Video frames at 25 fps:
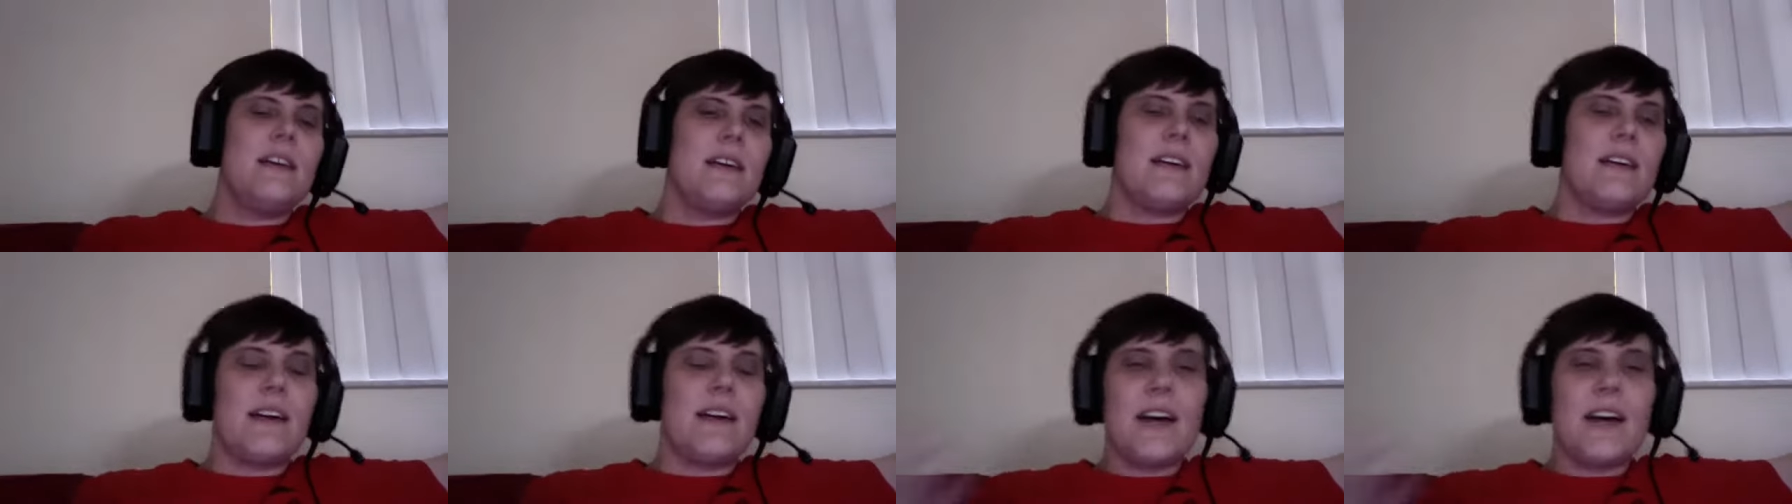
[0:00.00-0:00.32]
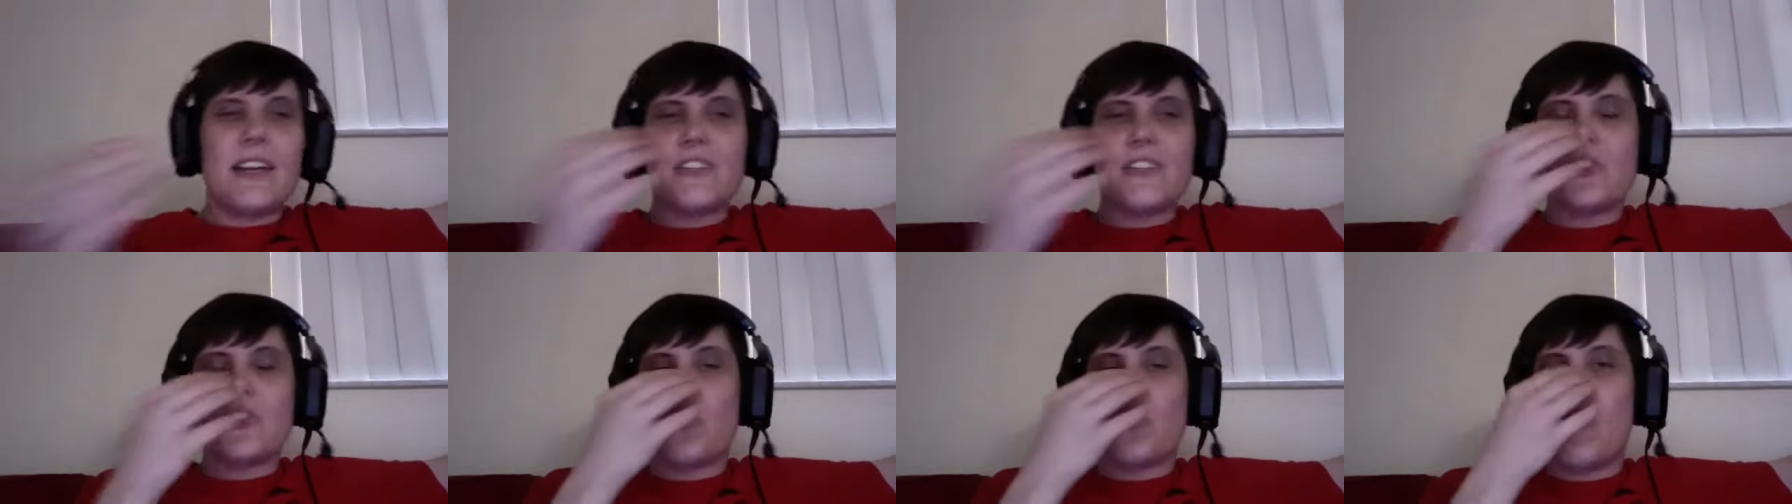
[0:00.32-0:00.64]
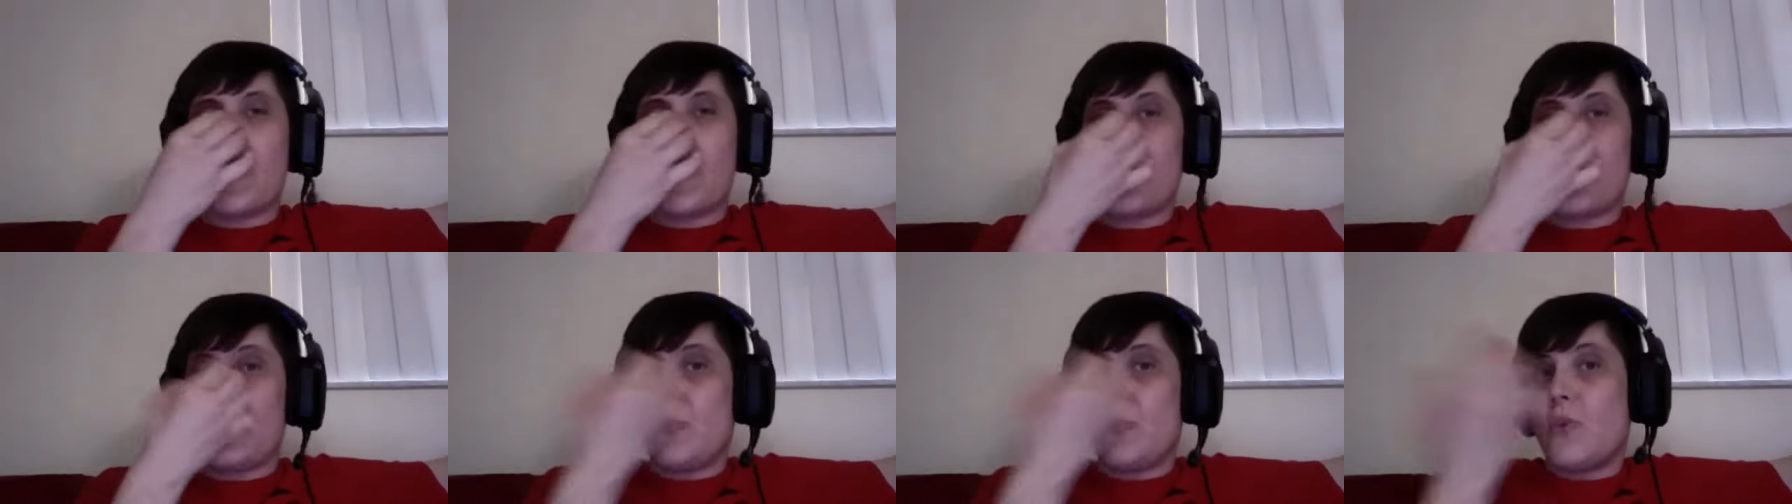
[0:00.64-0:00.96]
as to
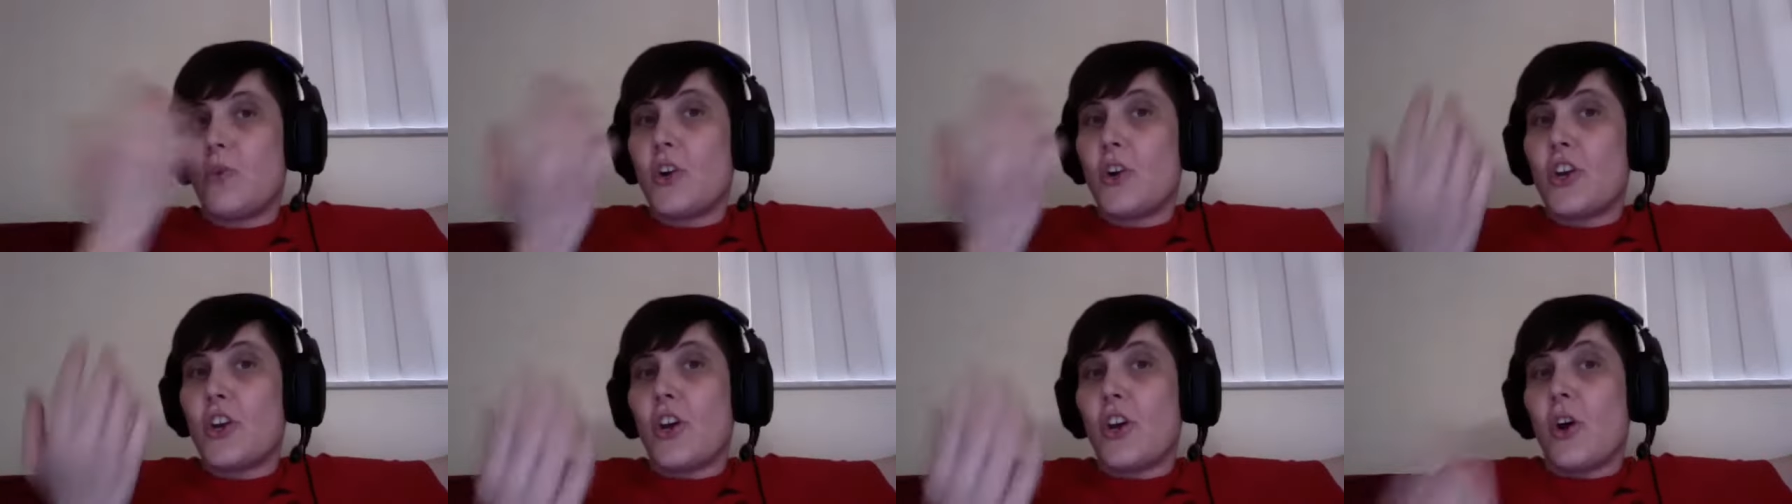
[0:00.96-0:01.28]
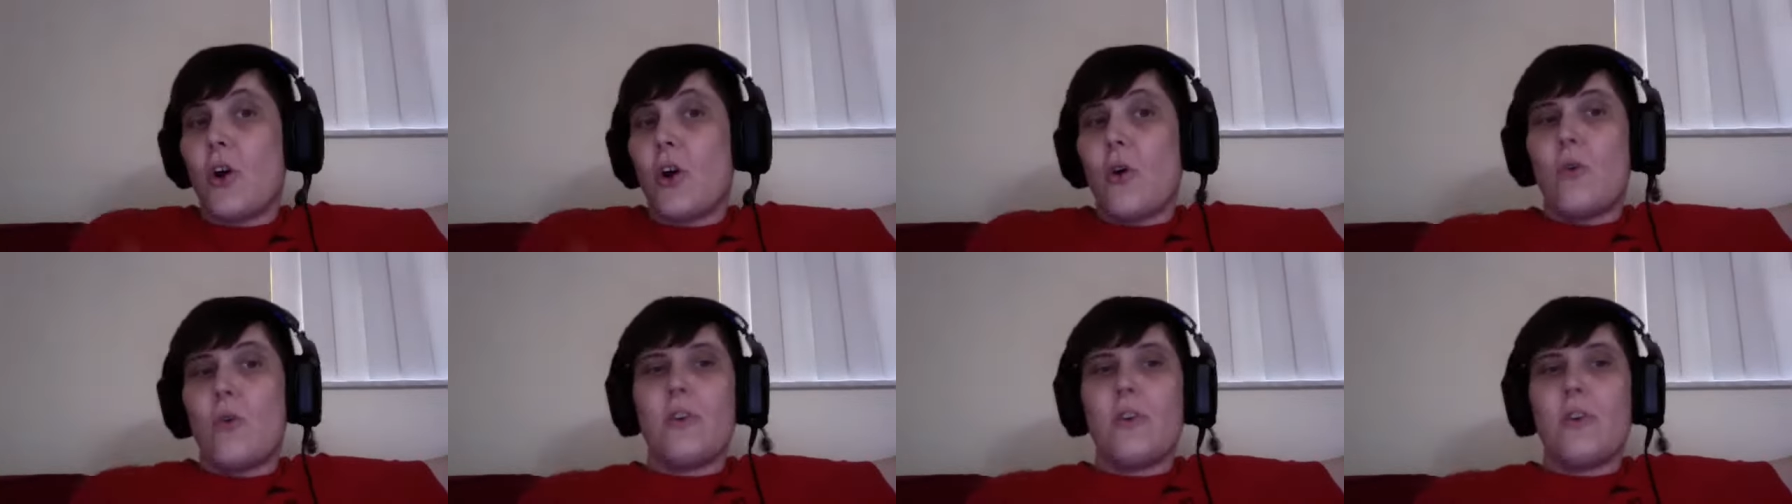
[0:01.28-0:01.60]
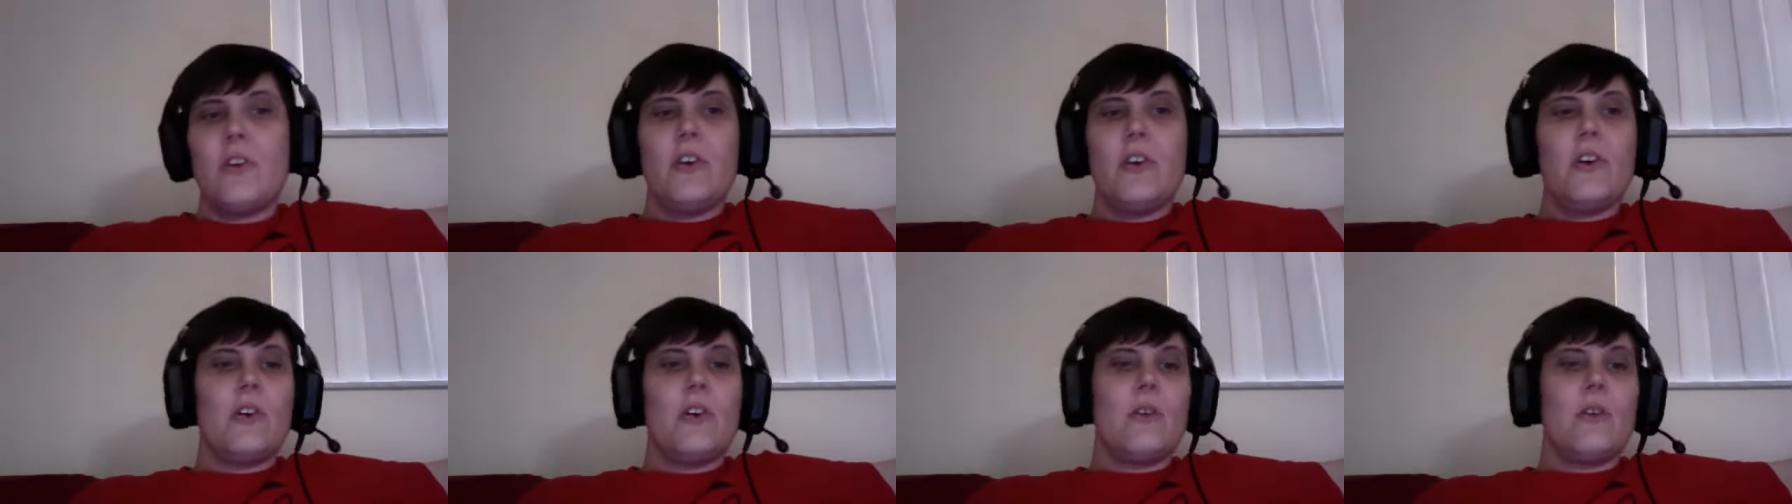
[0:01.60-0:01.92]
where you want to go
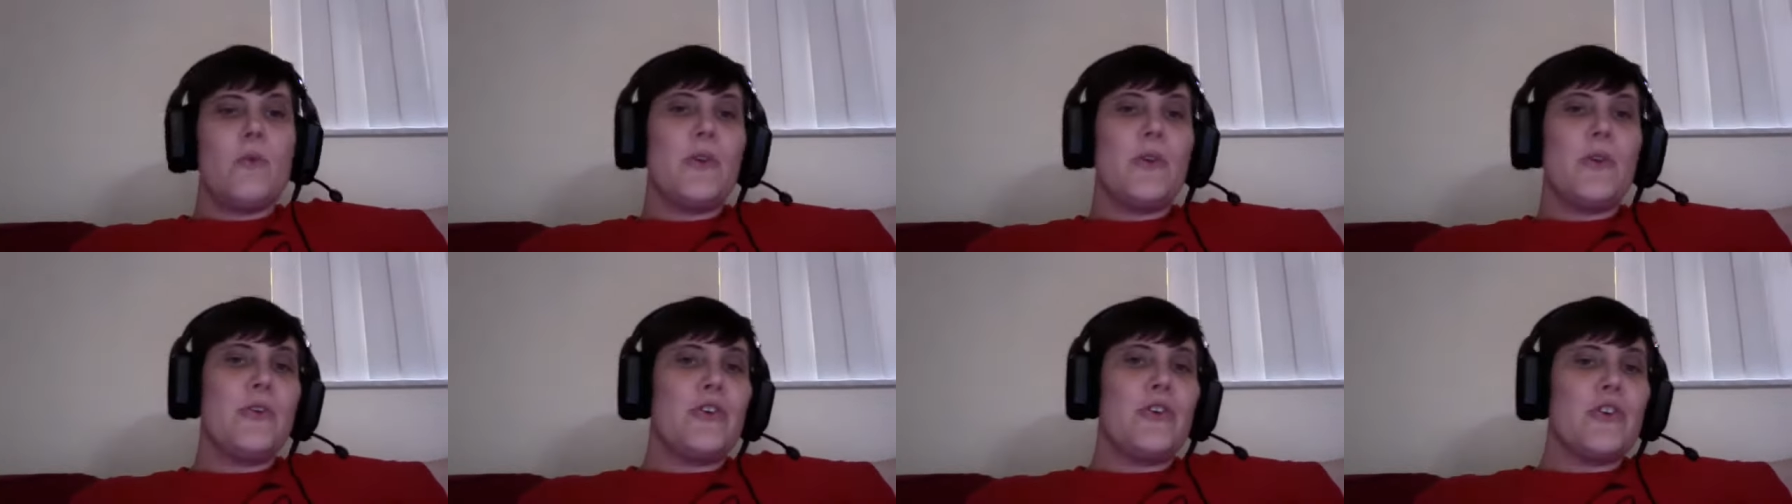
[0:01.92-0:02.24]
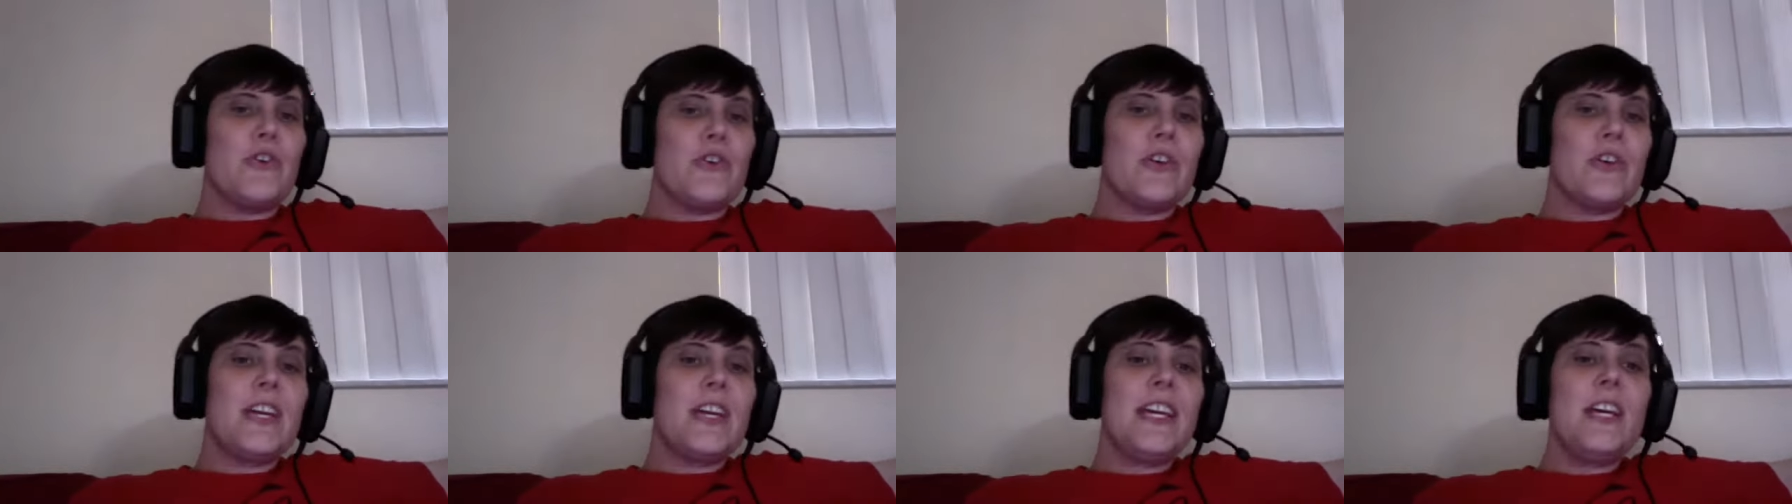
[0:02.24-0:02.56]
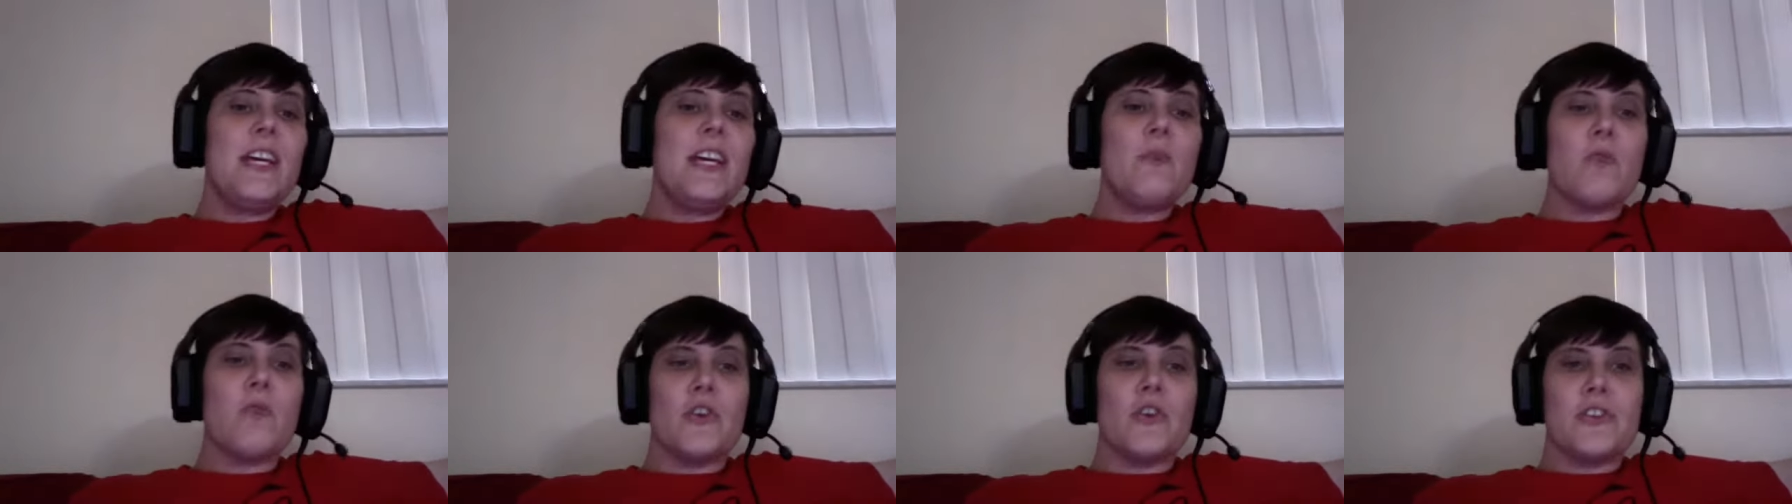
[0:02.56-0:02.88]
with your
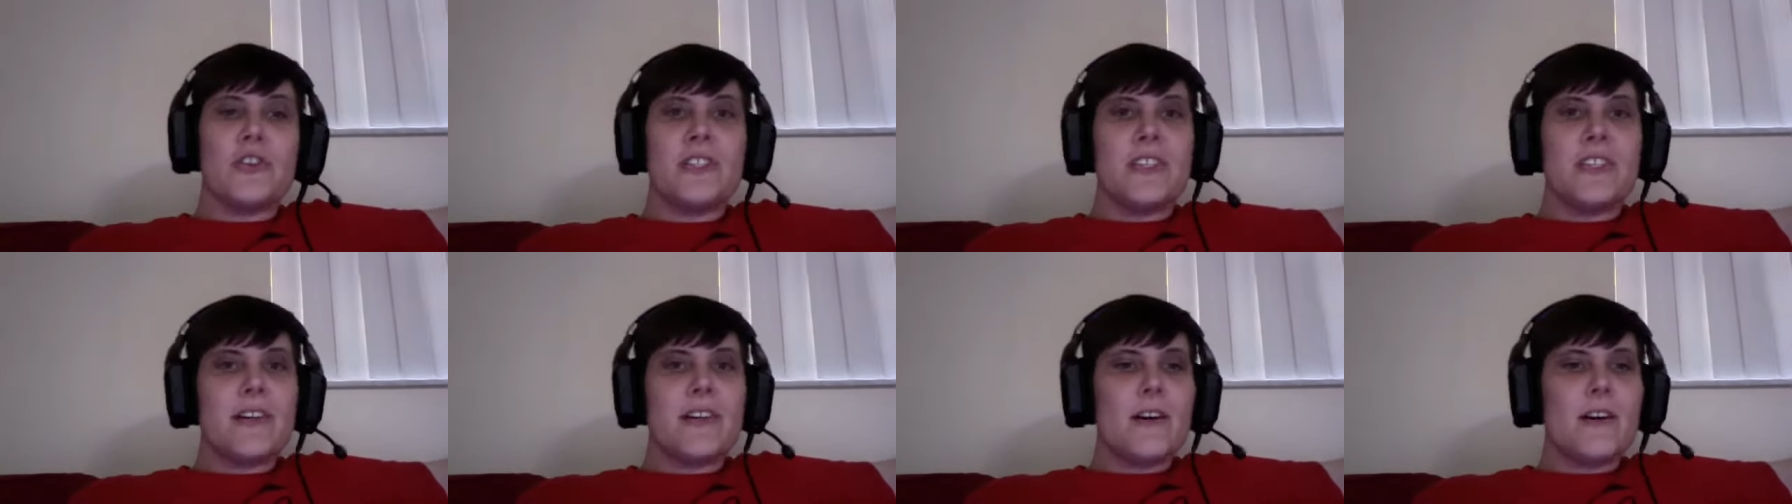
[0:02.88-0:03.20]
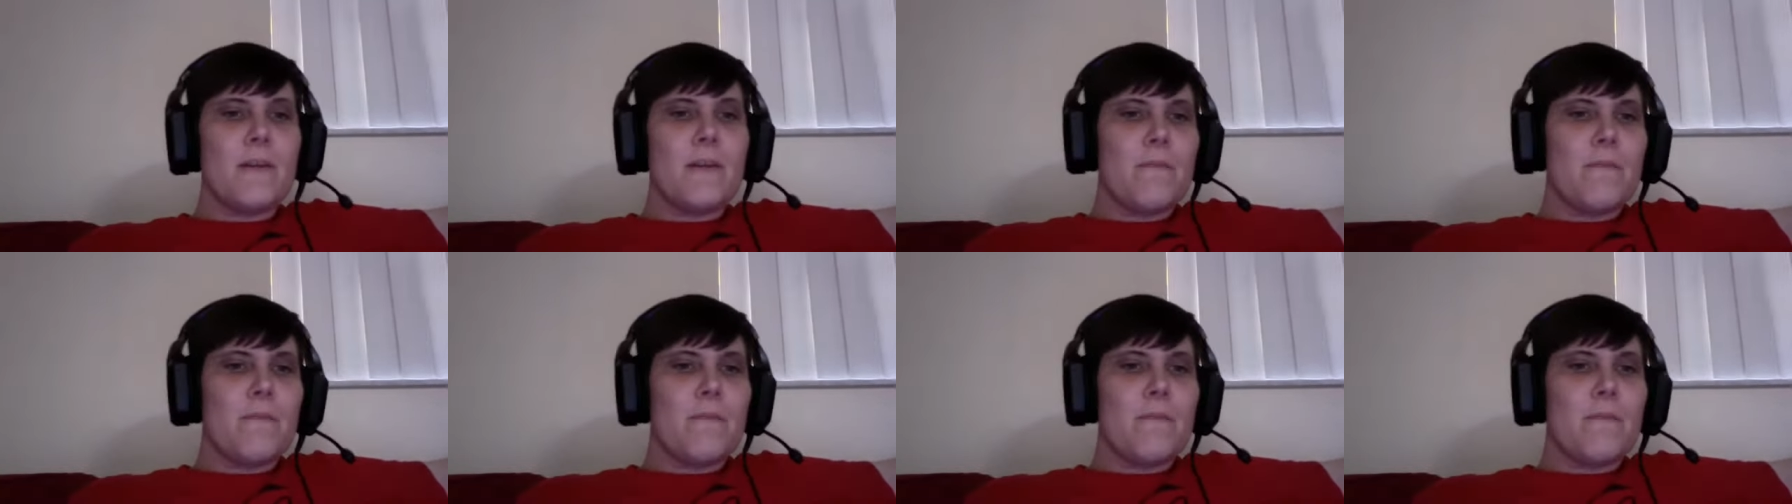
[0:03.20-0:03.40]
keywords there.